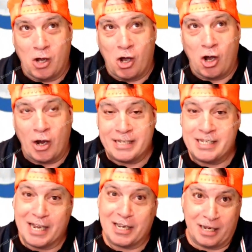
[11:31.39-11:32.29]
high
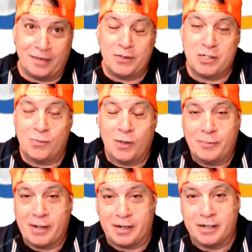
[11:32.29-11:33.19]
tech, if you see
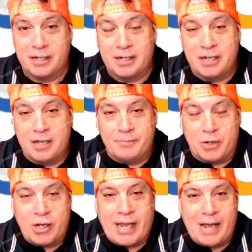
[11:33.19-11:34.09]
what I mean.
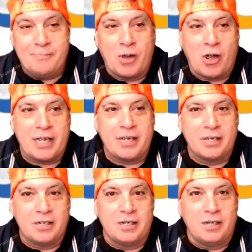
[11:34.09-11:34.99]
But you can buy